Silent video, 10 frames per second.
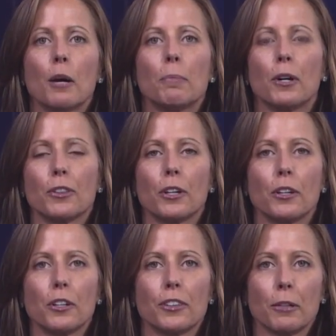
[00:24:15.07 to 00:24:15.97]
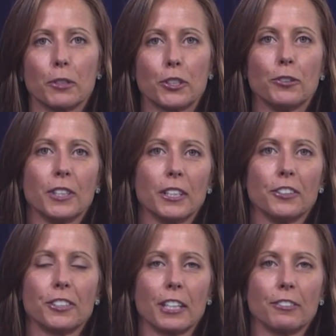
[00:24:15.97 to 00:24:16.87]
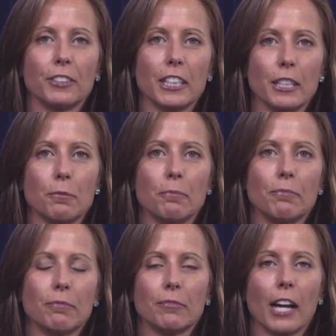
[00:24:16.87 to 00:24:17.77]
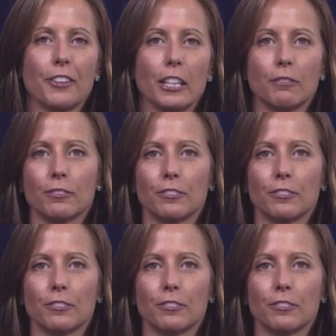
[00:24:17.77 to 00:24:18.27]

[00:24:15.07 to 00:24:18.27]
But there were two deals that really, I think,